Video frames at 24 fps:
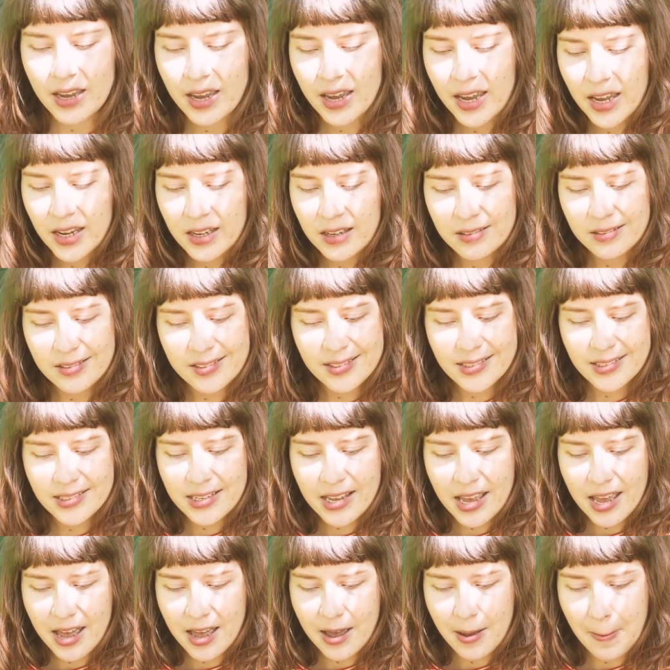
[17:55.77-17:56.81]
Hales
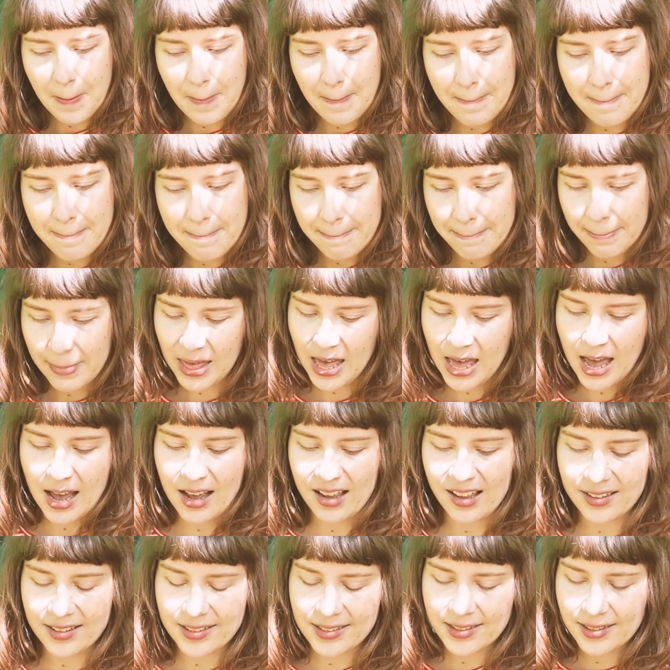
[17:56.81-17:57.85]
M
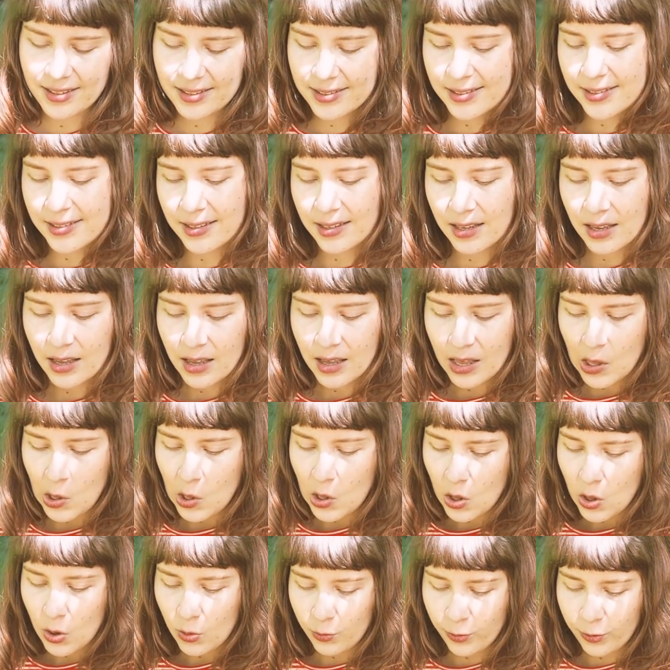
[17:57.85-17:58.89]
asks,
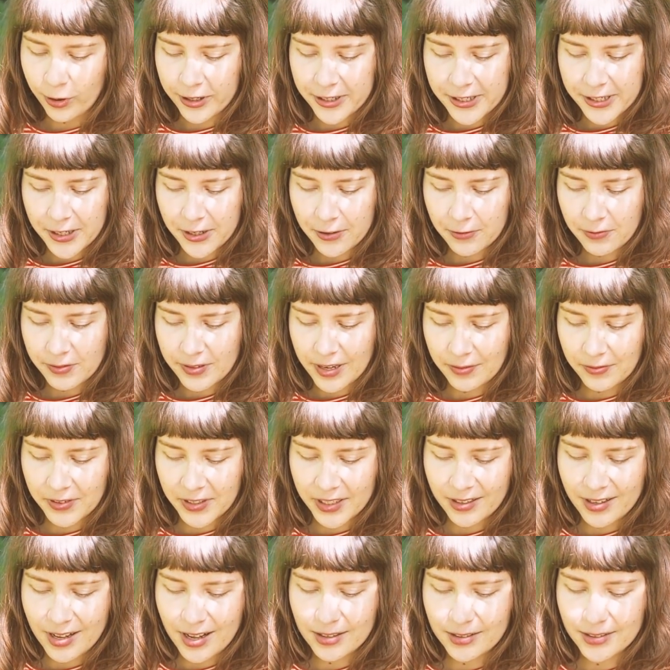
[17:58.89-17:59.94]
what are your
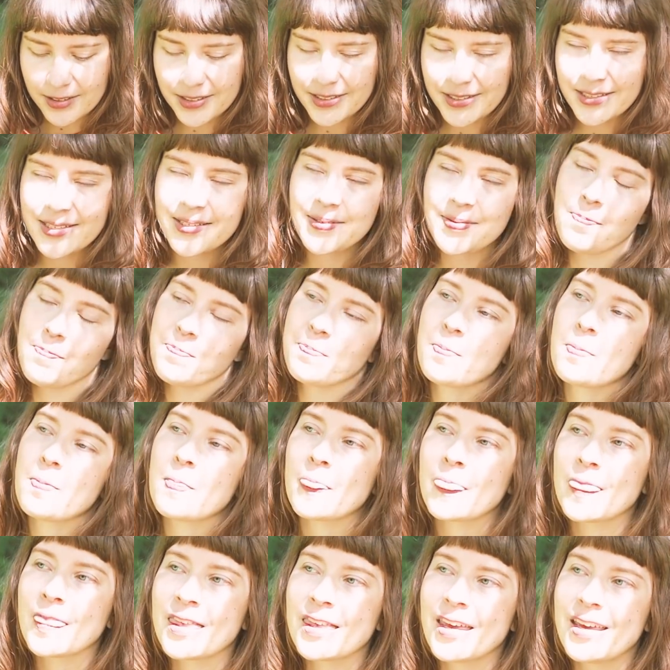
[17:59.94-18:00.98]
favorite colors?
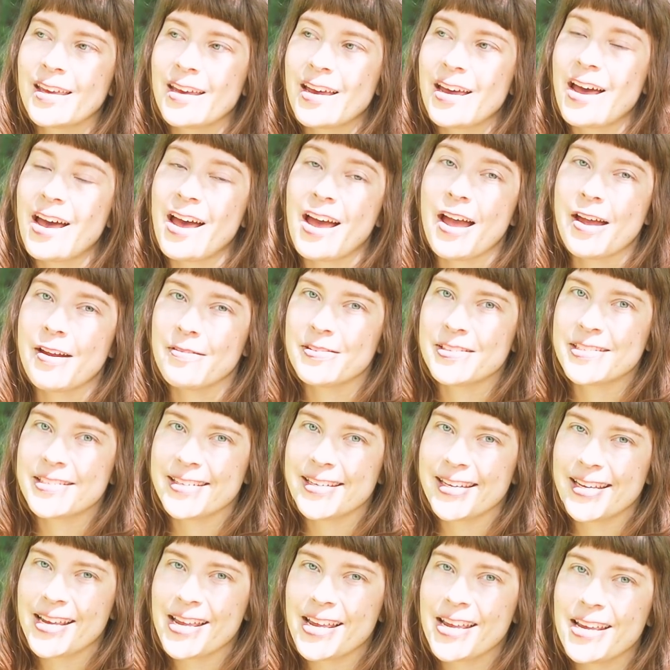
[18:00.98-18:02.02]
I would
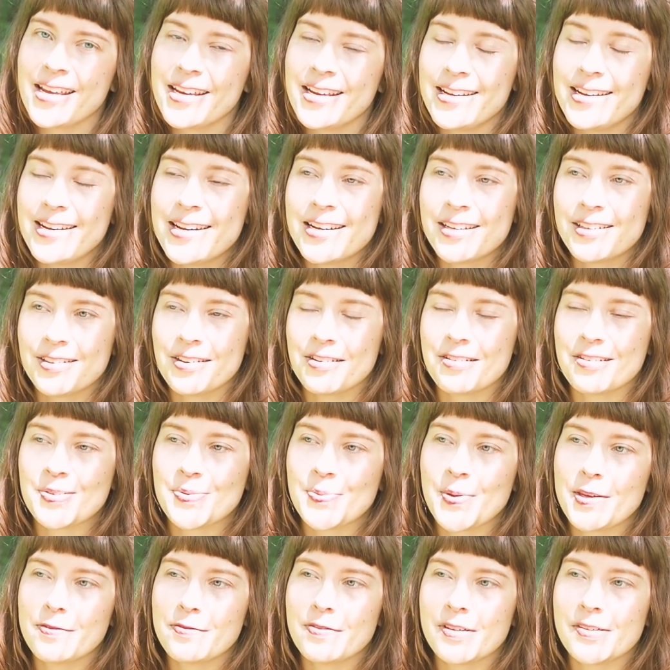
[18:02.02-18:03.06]
say yellow is
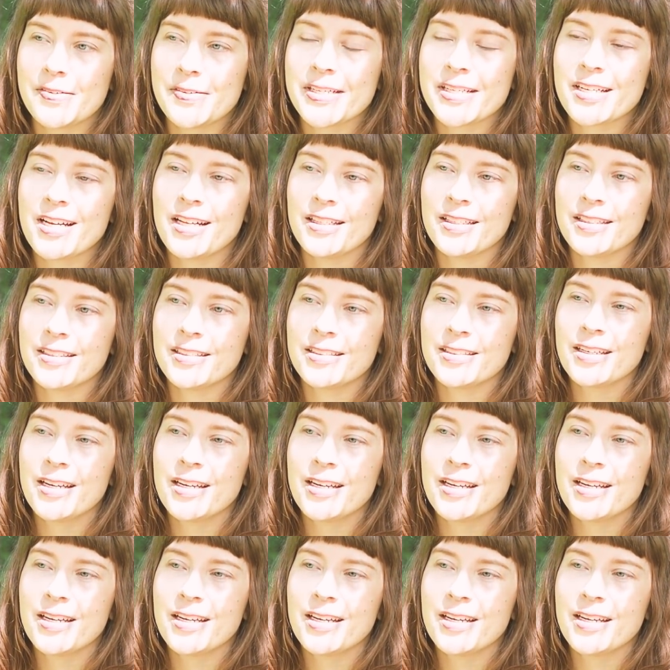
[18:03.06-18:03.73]
my favorite color.